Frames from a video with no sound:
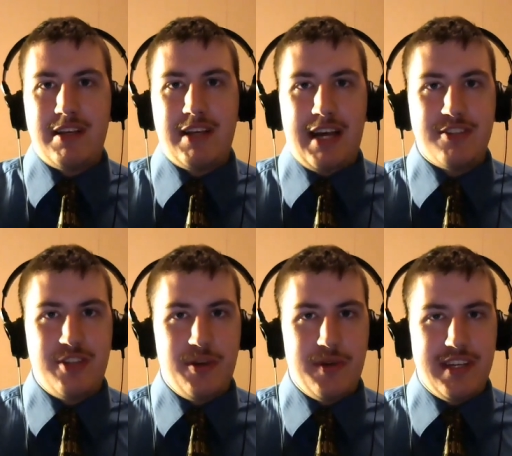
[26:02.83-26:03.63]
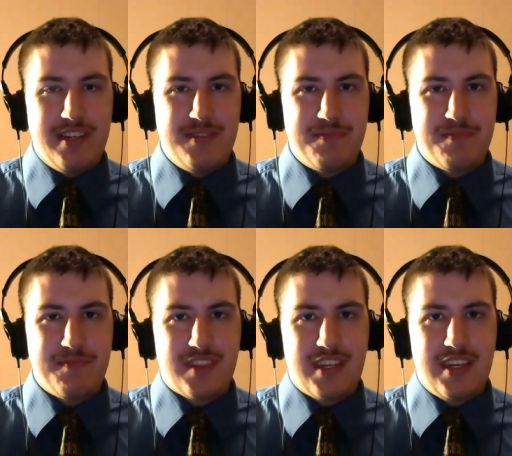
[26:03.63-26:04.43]
guys doing it,
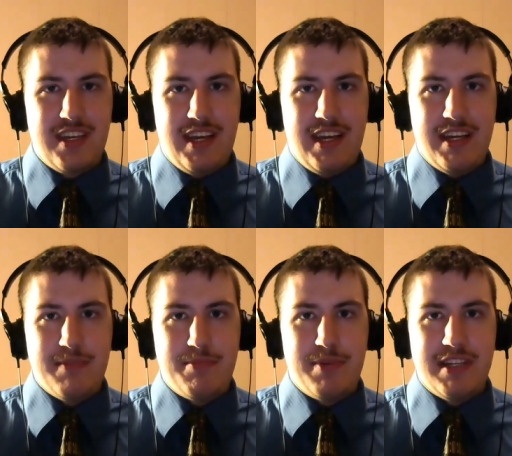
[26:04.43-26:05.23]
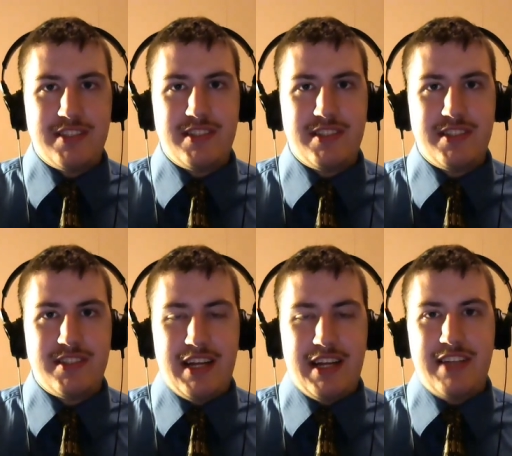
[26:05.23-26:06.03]
but it's
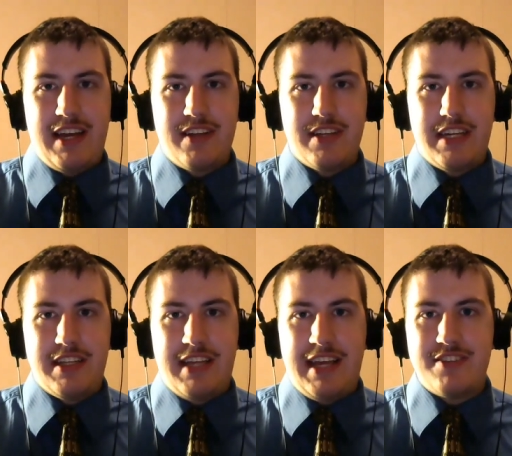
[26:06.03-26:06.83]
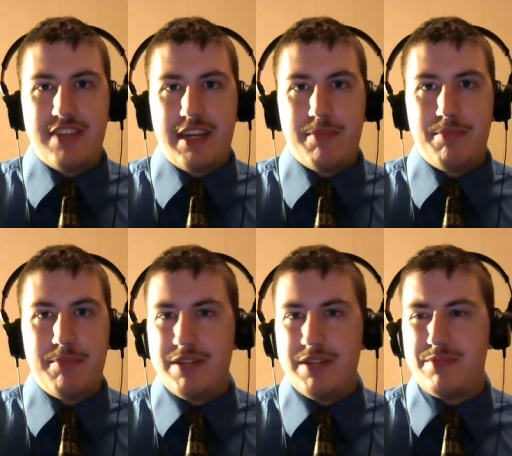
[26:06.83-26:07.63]
not exactly dancing,
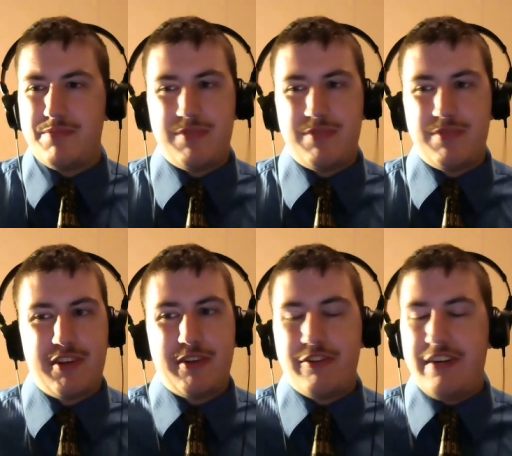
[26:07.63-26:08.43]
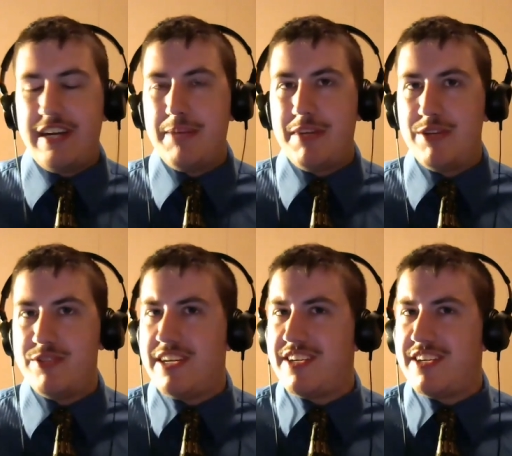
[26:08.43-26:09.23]
but creating
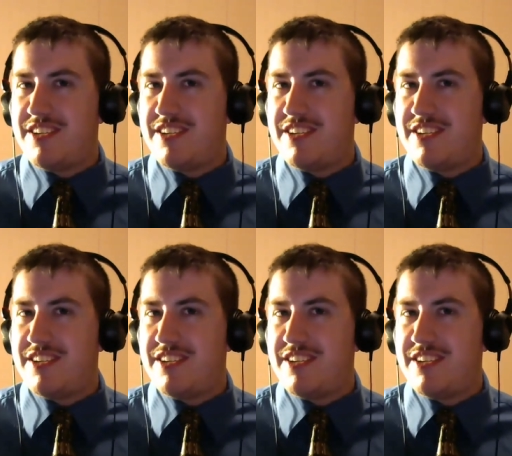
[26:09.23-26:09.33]
music.